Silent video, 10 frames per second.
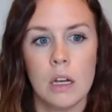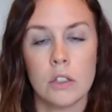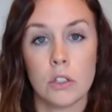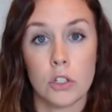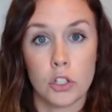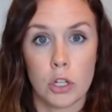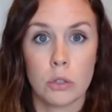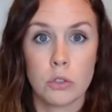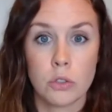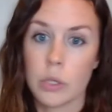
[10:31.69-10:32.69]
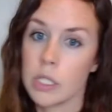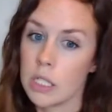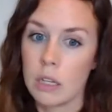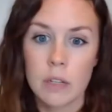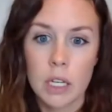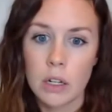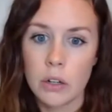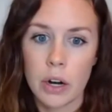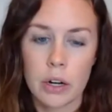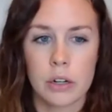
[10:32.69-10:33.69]
to show students, even
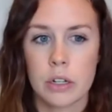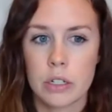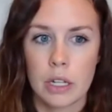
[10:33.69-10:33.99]
kindergartners,